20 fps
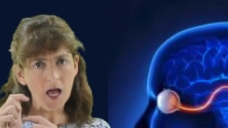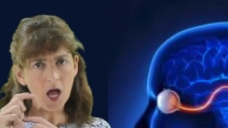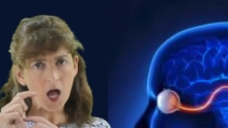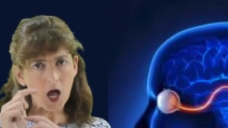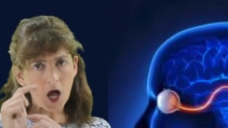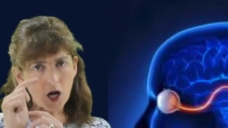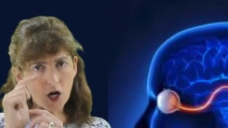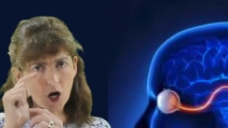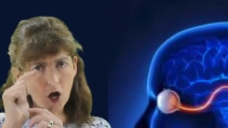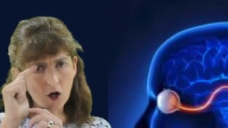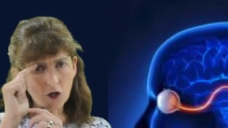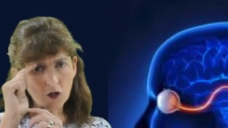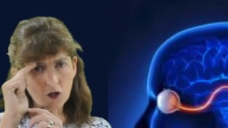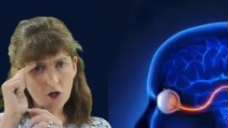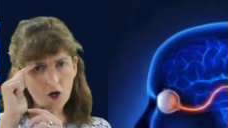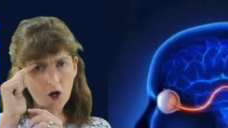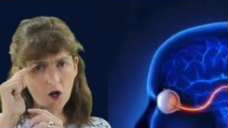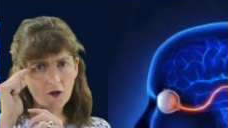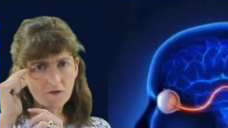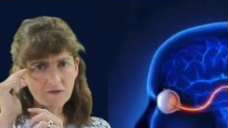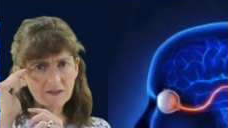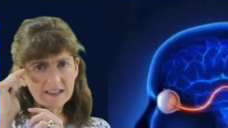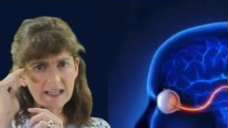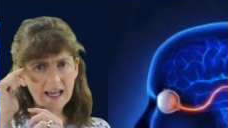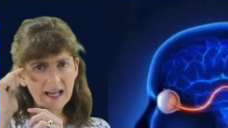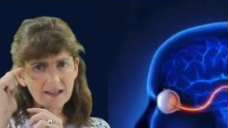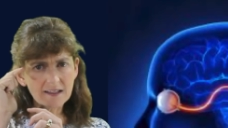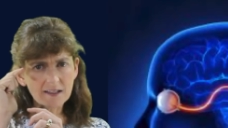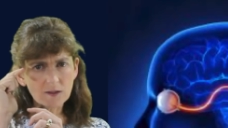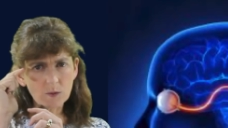along nerve
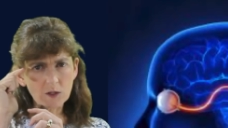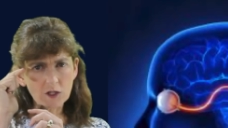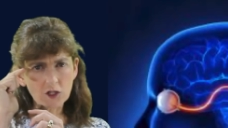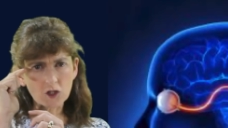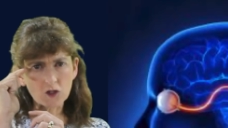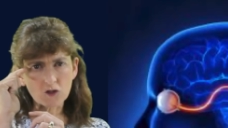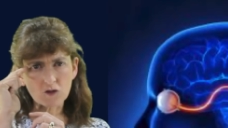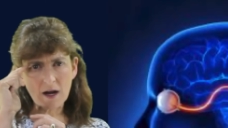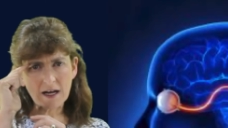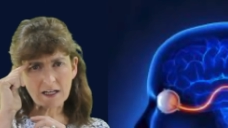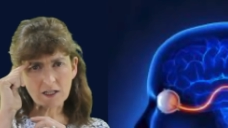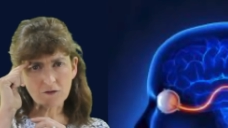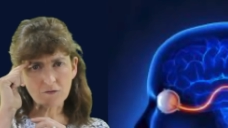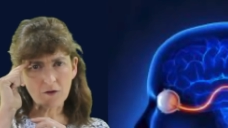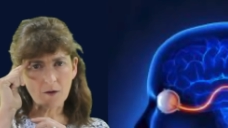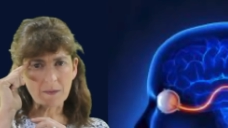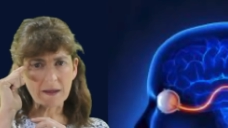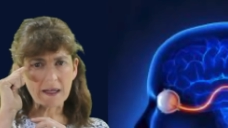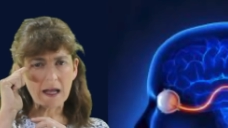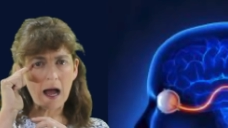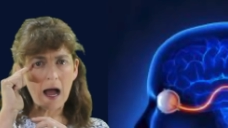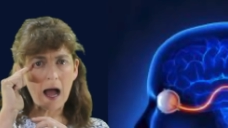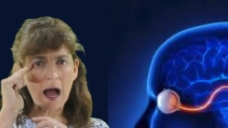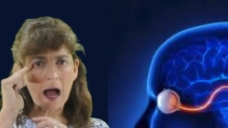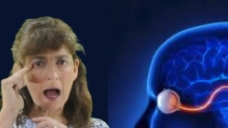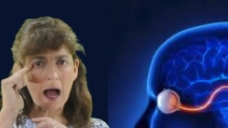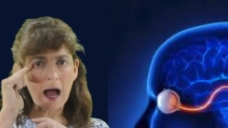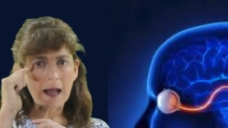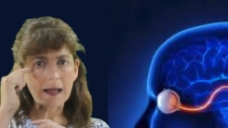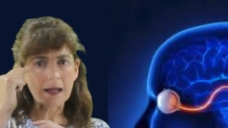cells which stretch from the
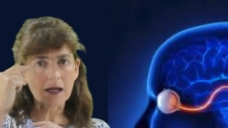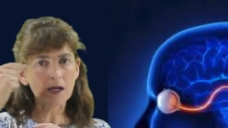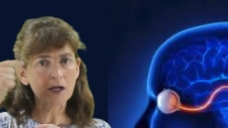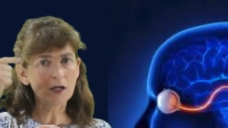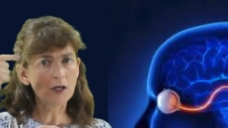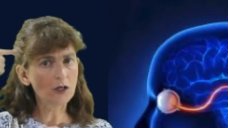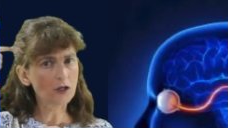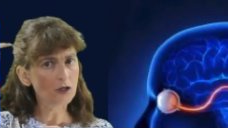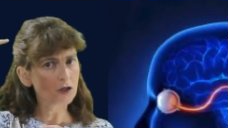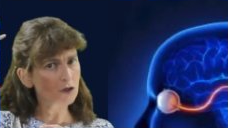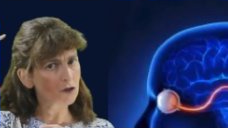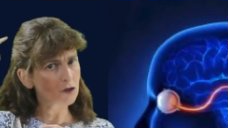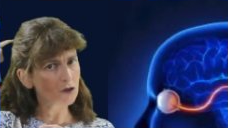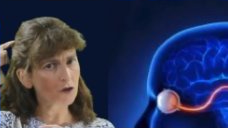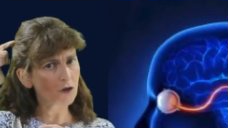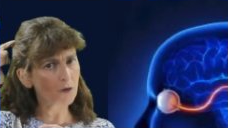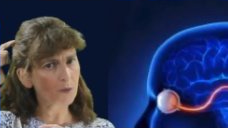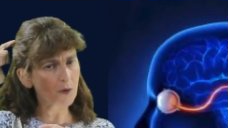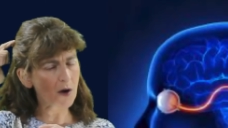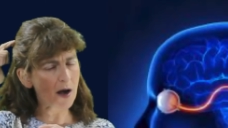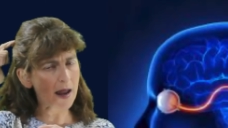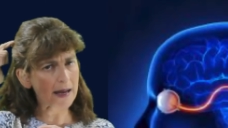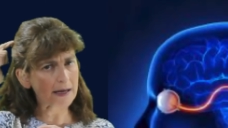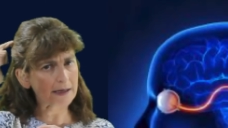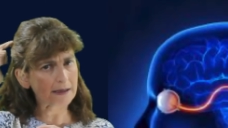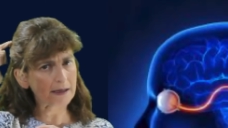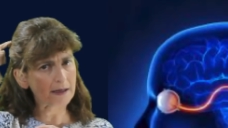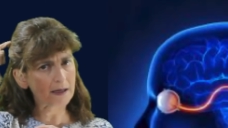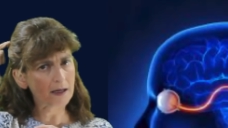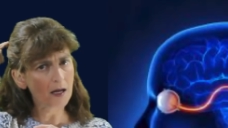eye to the
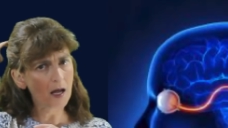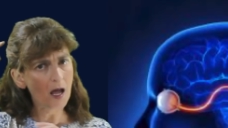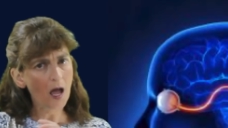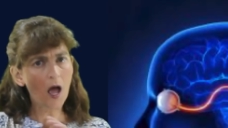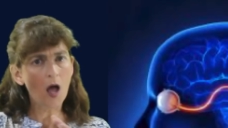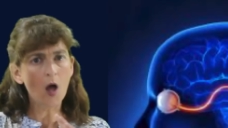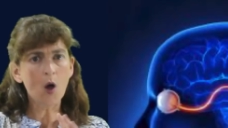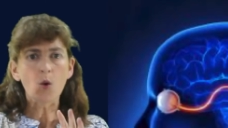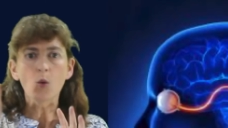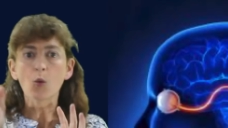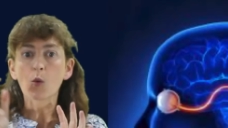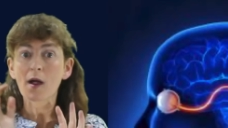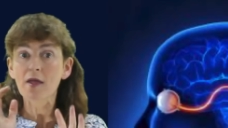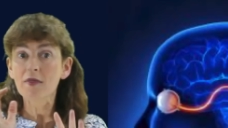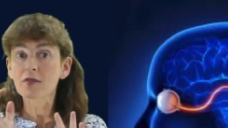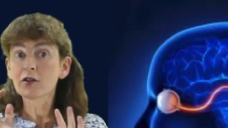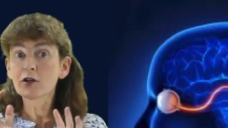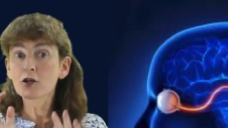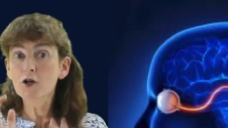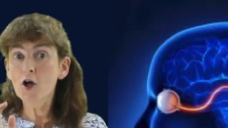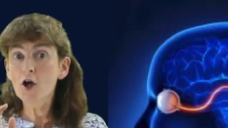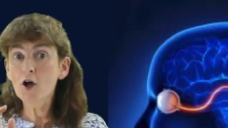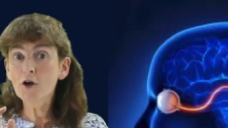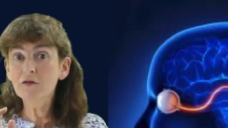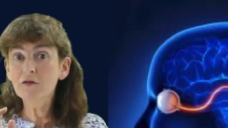brain. When the nerve